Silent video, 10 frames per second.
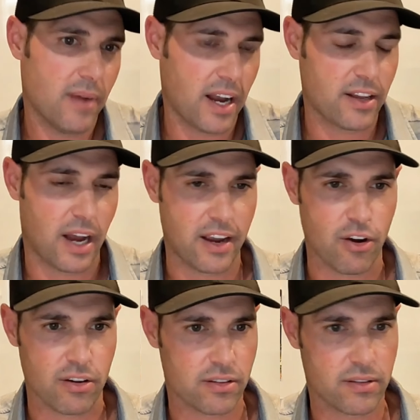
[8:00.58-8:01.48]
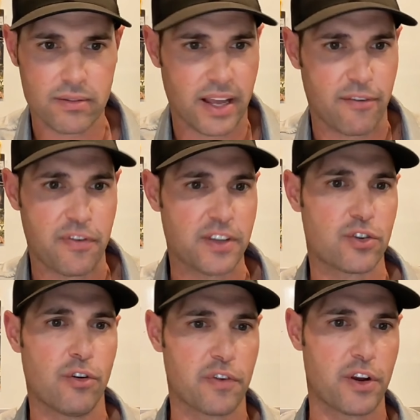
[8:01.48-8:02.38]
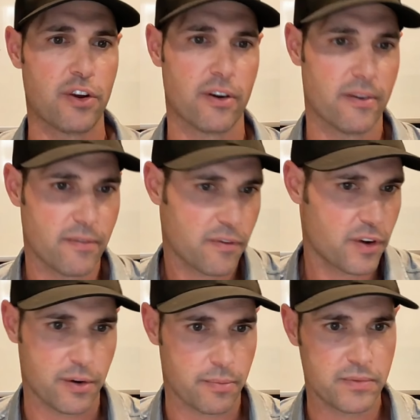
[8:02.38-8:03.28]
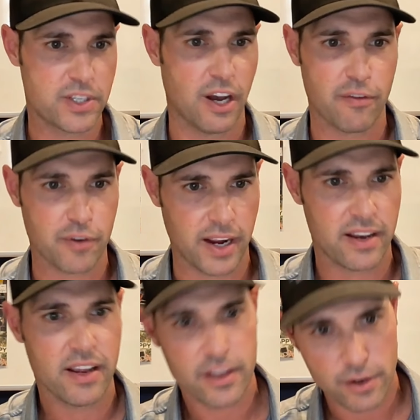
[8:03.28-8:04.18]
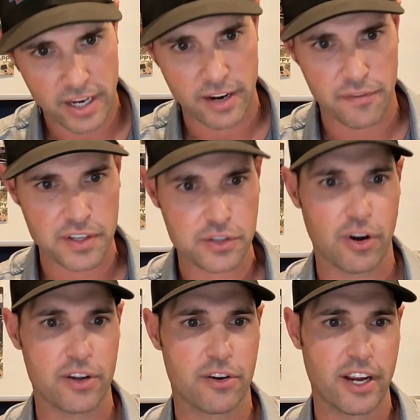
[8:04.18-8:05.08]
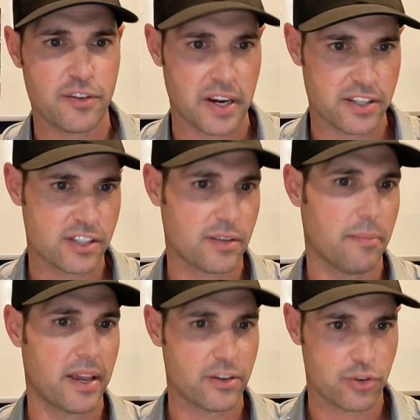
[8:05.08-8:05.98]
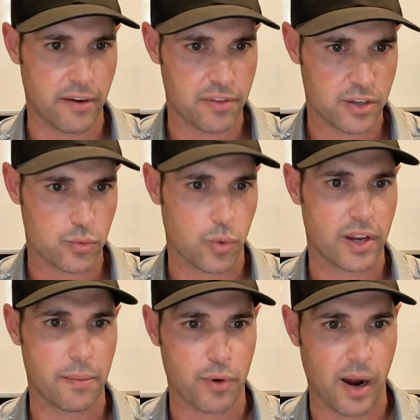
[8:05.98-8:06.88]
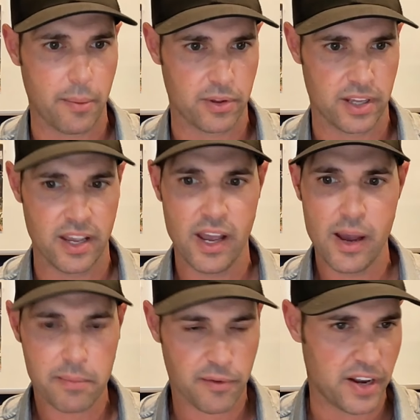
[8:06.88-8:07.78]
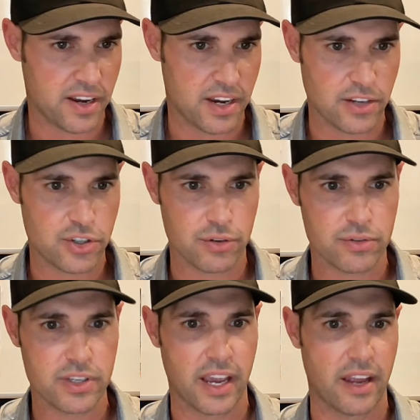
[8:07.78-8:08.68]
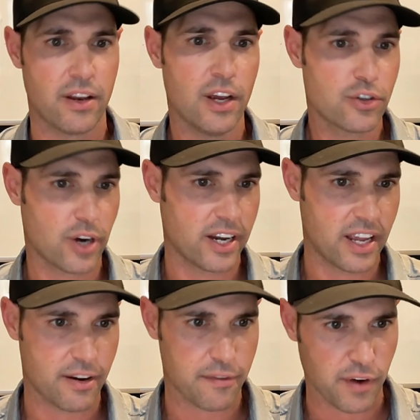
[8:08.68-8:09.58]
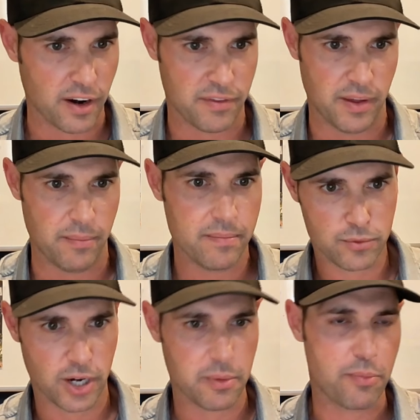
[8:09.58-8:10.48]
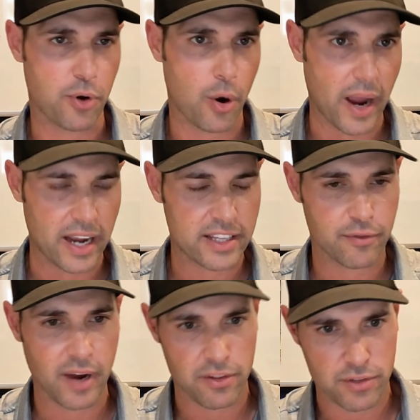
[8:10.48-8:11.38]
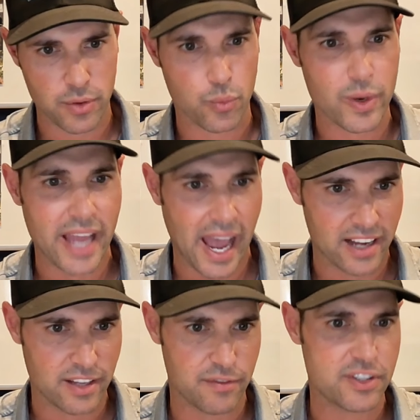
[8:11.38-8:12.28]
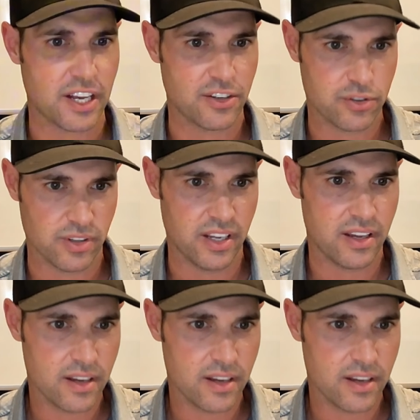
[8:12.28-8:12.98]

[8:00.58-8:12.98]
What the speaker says: I call it like a physical for yourself, right? You're getting a physical on your HVAC system, making sure everything's working properly, preventing issues, and trying to get in front of them. Trying to be proactive rather than reactive, essentially.